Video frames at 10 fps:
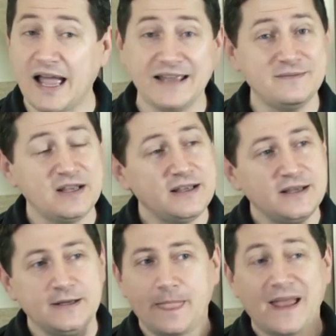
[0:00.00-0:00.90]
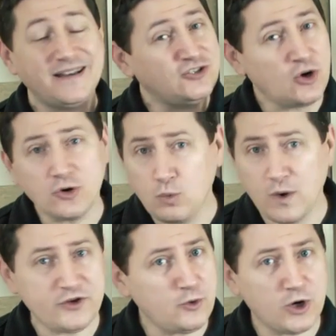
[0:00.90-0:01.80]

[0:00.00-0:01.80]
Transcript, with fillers: I I, I don't know where you